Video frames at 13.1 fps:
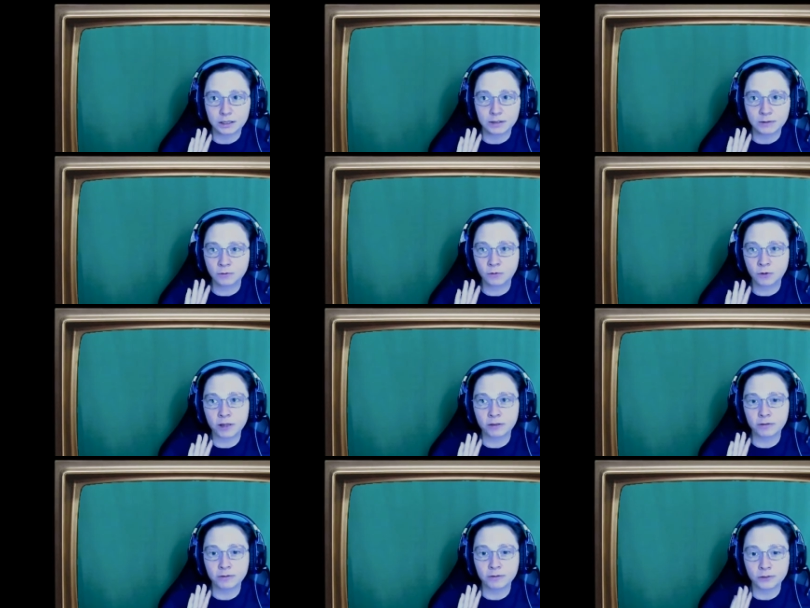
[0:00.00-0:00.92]
went
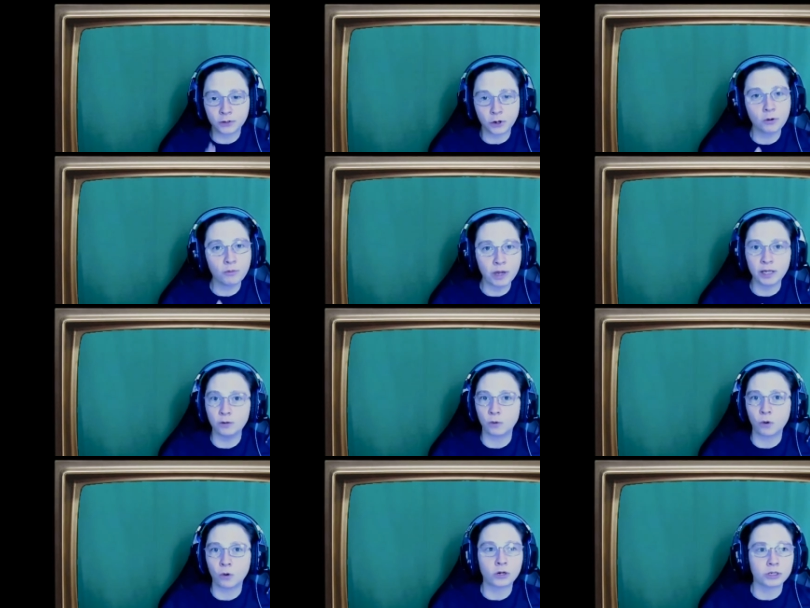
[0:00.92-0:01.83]
through so many
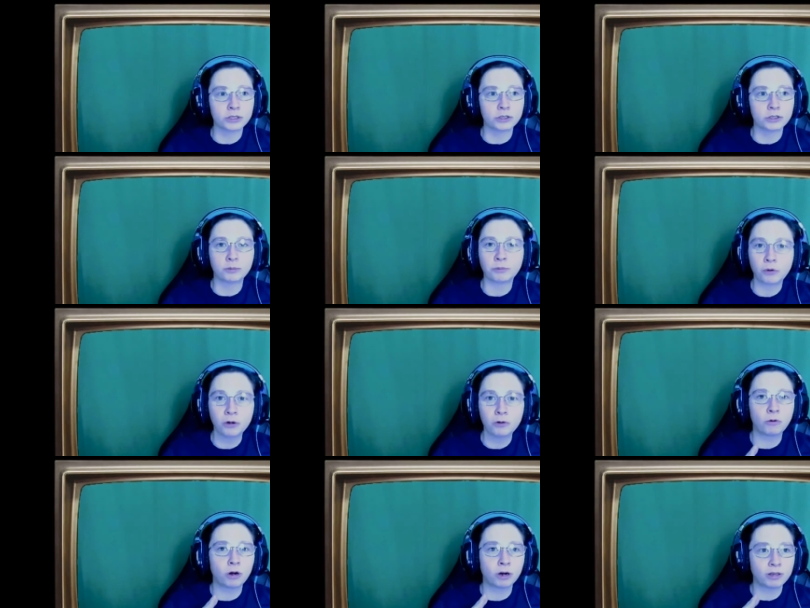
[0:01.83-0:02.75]
wars to the
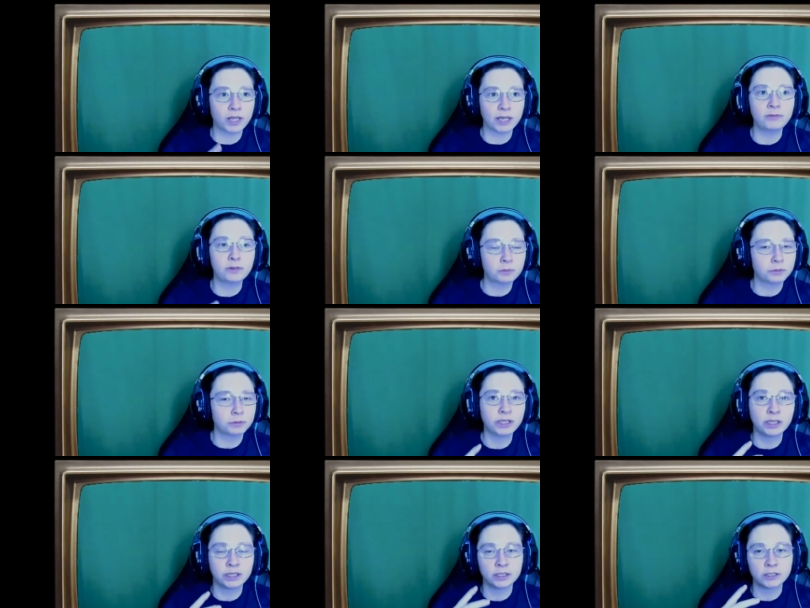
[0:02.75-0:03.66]
point where they've
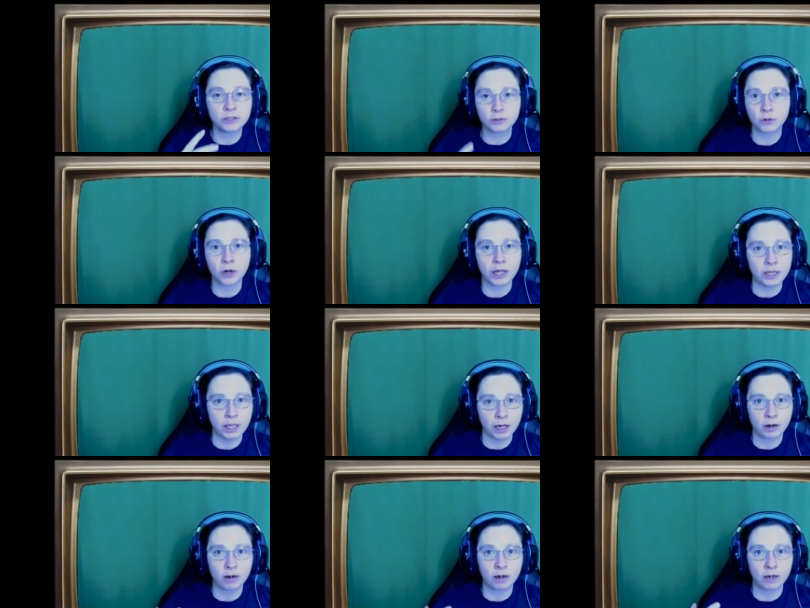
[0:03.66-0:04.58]
completely destroyed
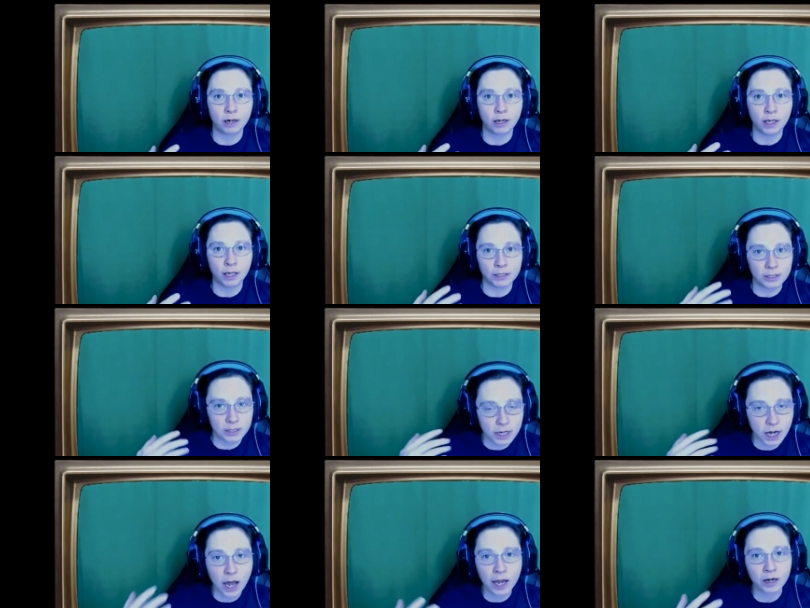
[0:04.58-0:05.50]
their
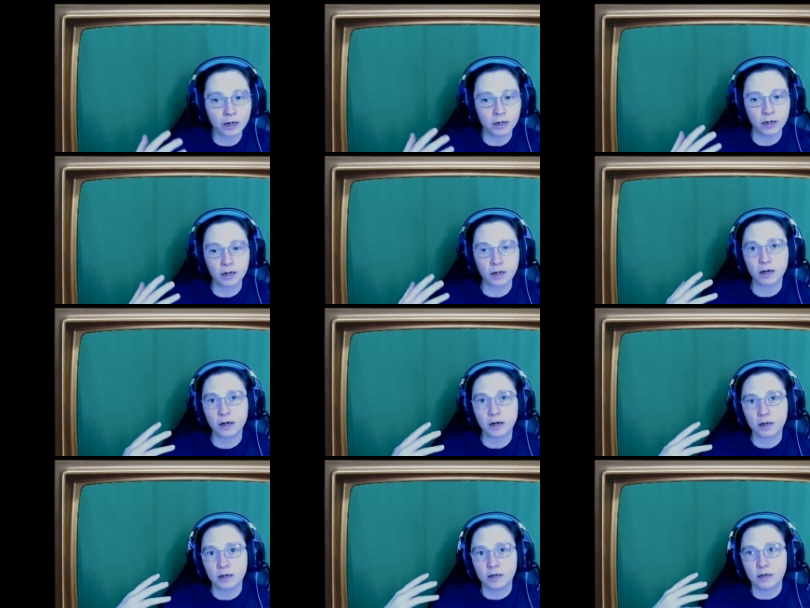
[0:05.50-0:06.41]
entire
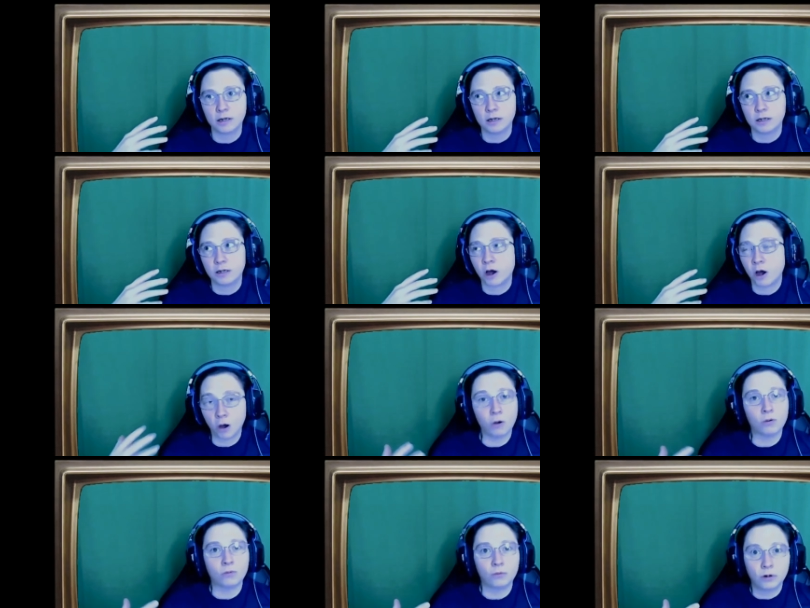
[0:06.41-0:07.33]

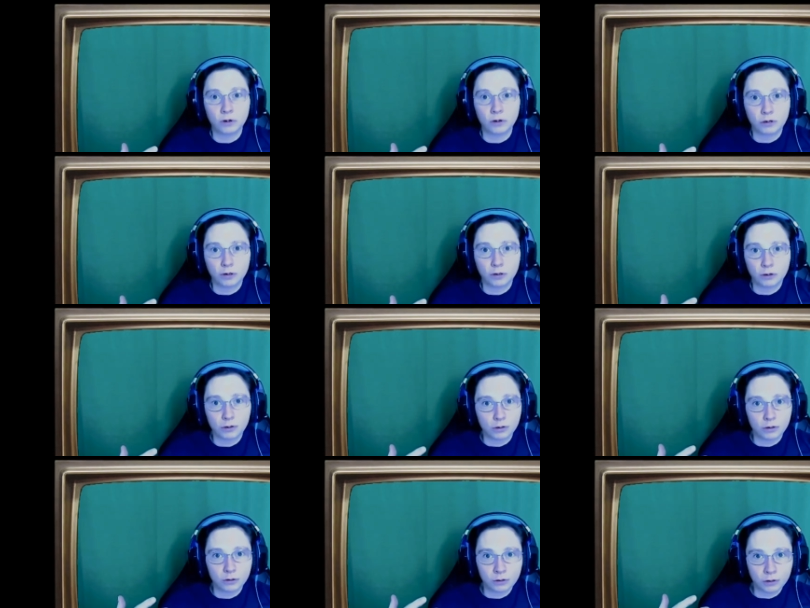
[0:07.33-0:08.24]
home.
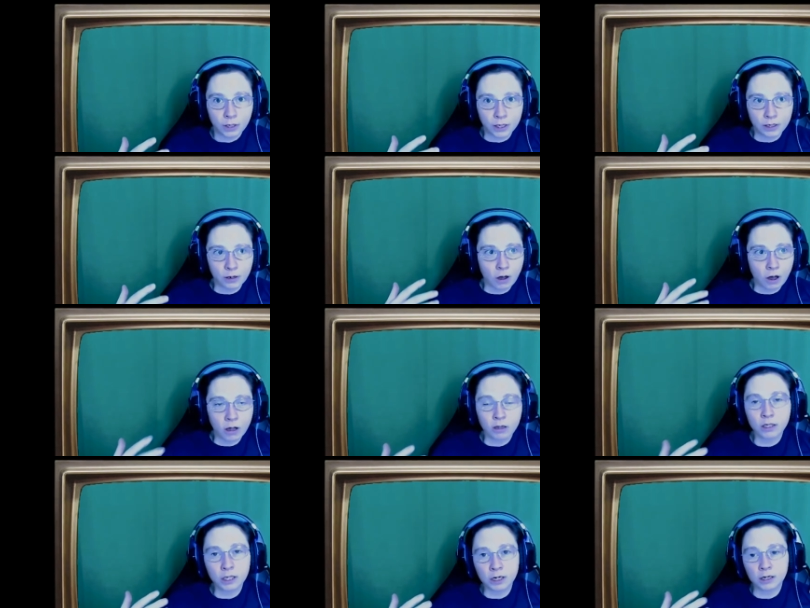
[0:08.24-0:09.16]
Like,
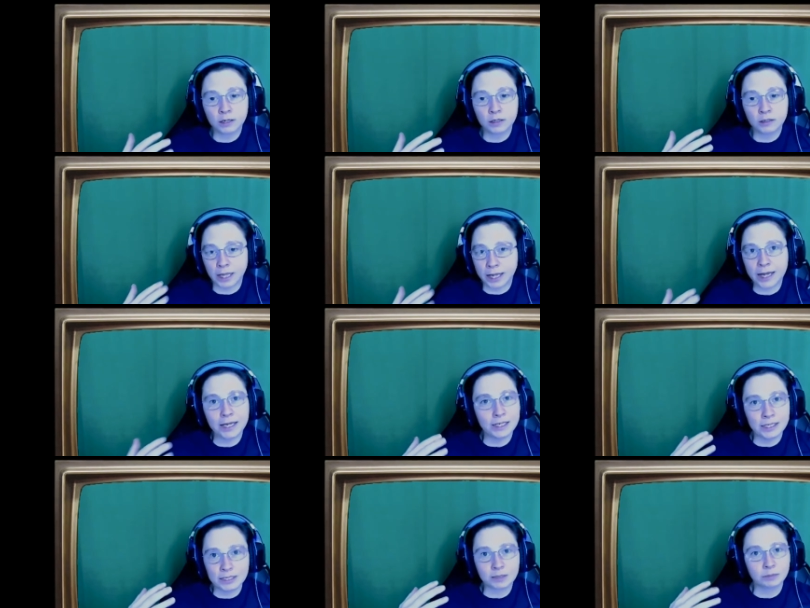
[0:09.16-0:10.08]
all their land
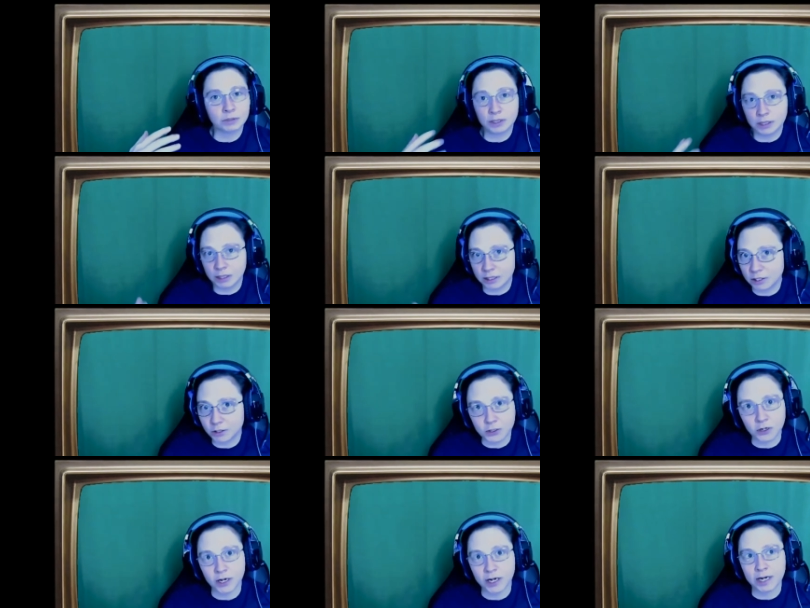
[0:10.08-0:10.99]
is completely
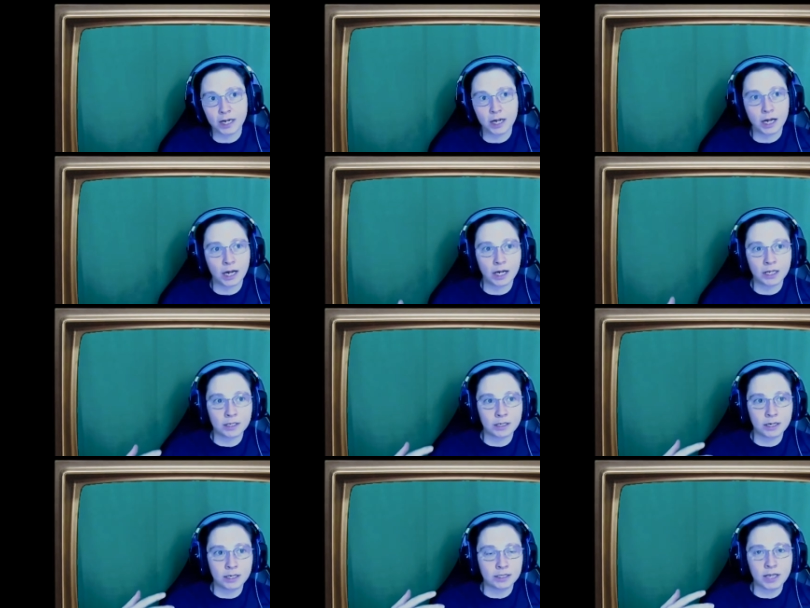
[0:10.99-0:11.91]
destroyed.
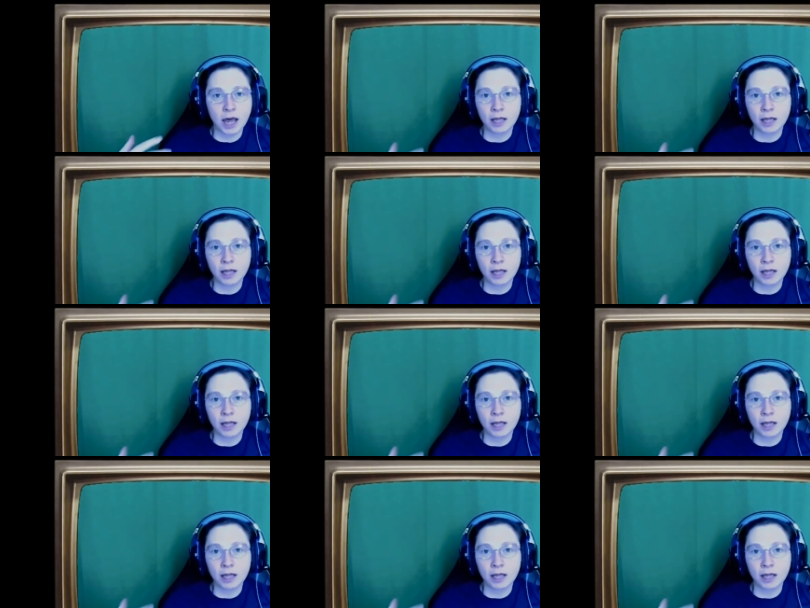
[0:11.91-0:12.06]
It's